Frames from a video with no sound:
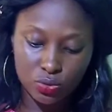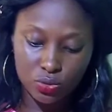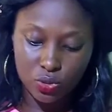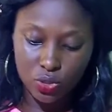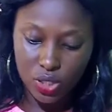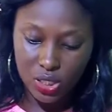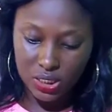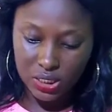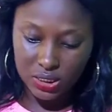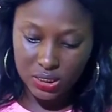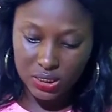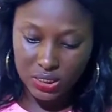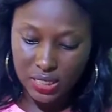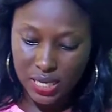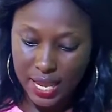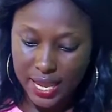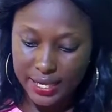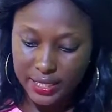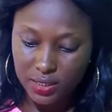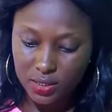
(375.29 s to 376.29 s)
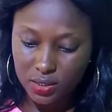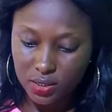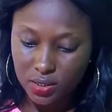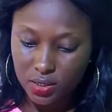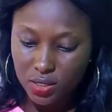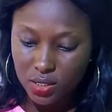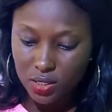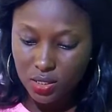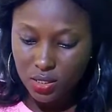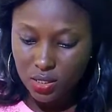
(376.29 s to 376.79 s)
cut a slice
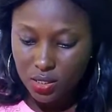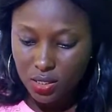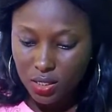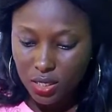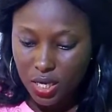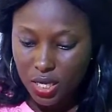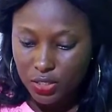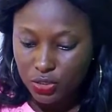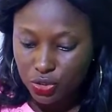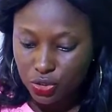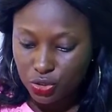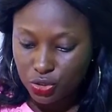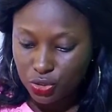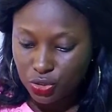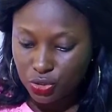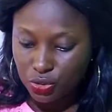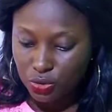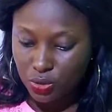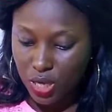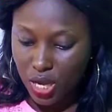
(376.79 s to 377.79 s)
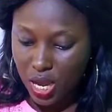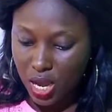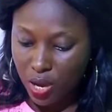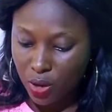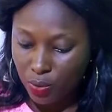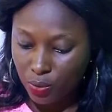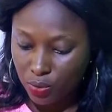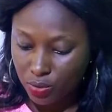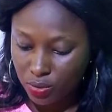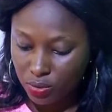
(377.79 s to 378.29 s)
and show you
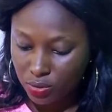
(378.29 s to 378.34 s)
how